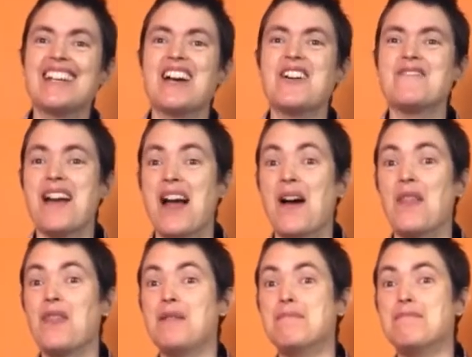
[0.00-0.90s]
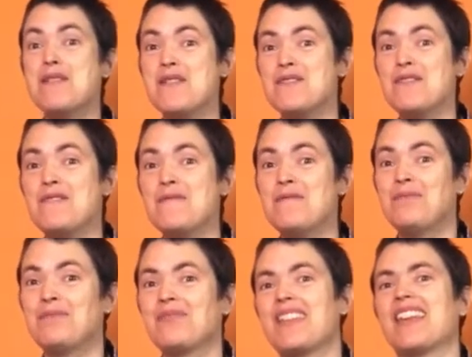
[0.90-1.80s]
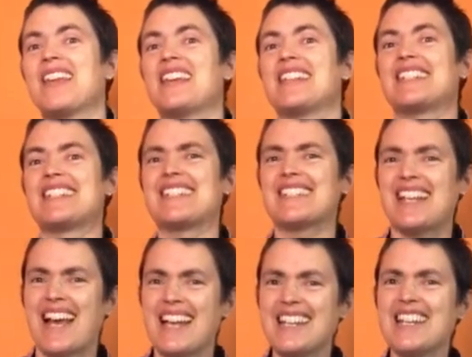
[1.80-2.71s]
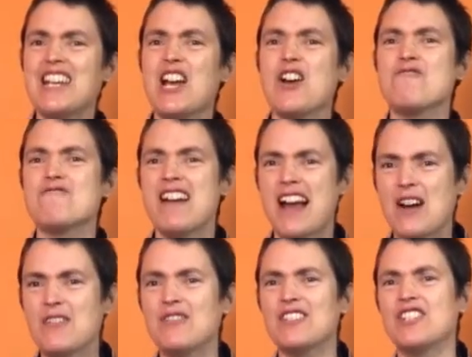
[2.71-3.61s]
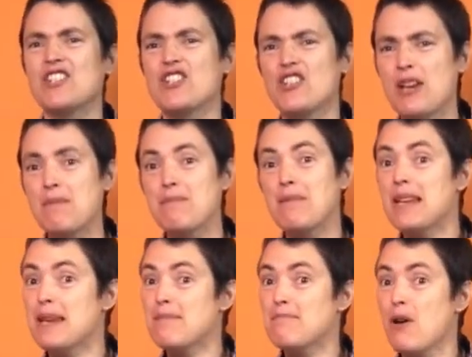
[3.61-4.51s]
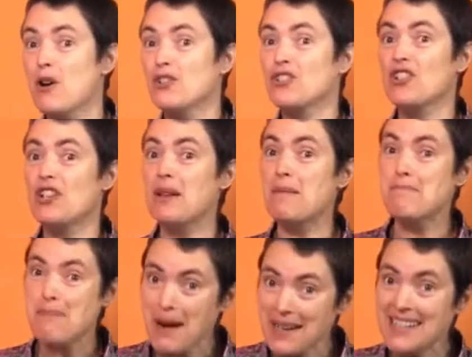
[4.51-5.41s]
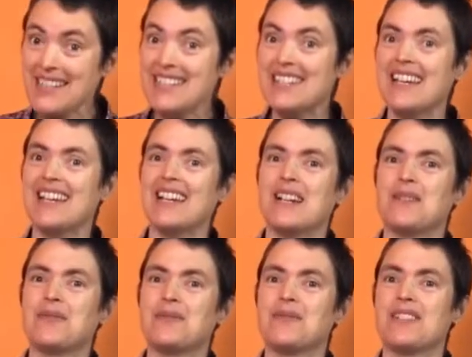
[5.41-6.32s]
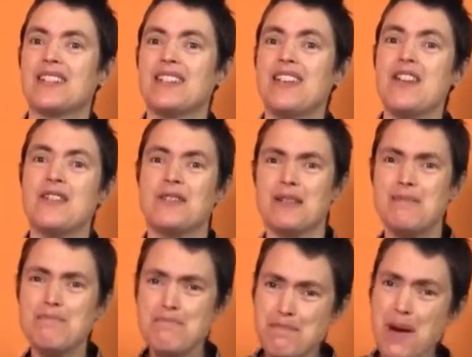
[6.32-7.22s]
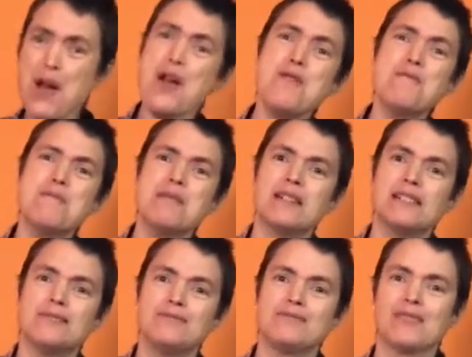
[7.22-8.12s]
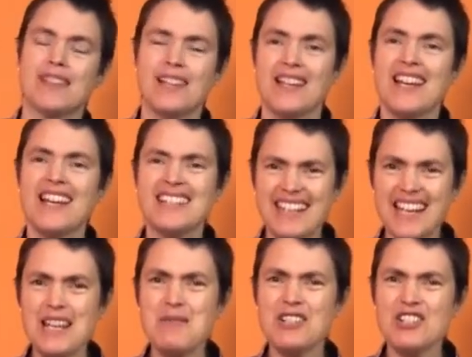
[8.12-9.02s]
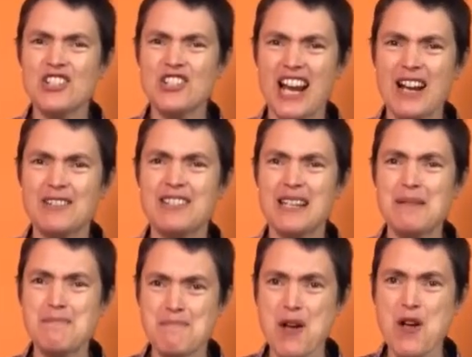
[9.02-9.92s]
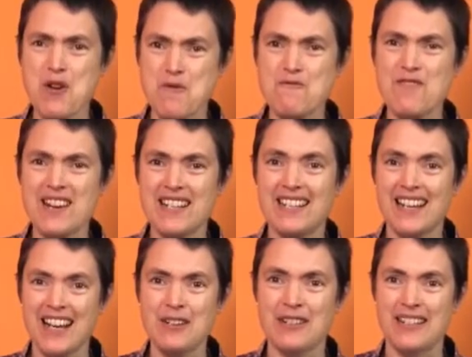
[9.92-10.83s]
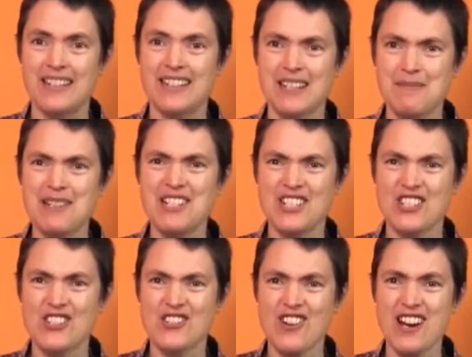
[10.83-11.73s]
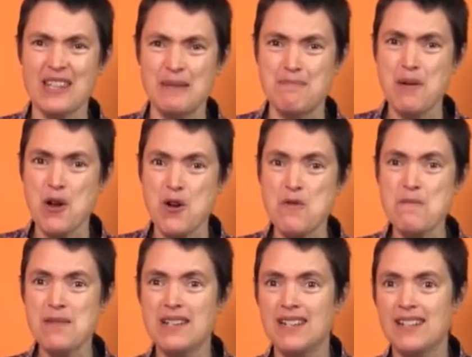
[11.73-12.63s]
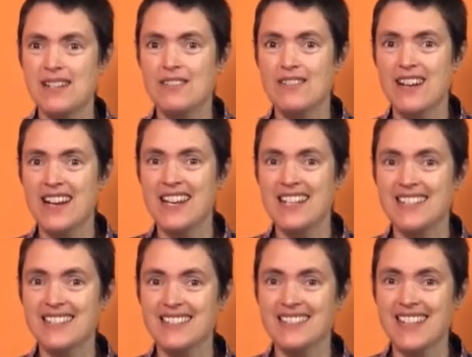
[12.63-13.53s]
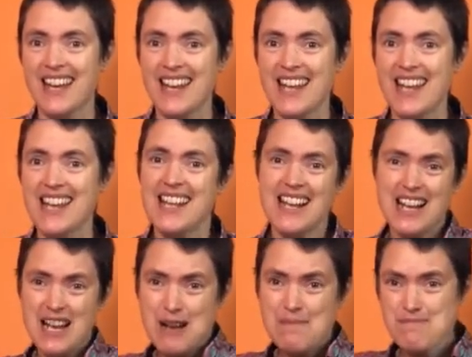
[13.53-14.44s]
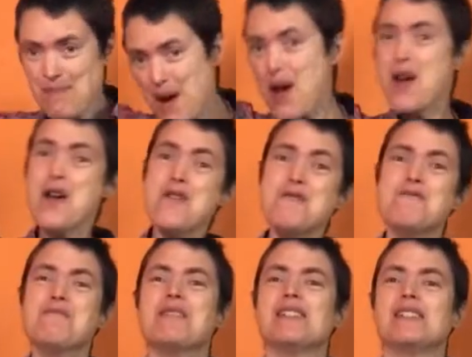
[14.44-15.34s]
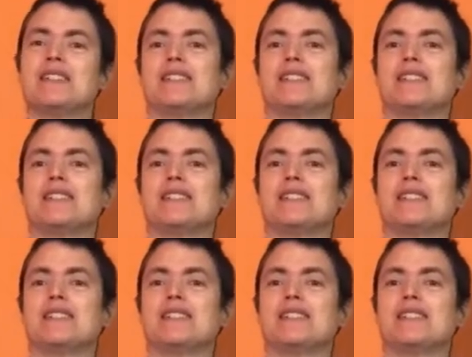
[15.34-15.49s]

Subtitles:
go round the moon, Sally go round the chimney pots on a Monday afternoon. Boom! Is anyone shouting boom really loudly? Can we just try the boom? Ready, steady, boom!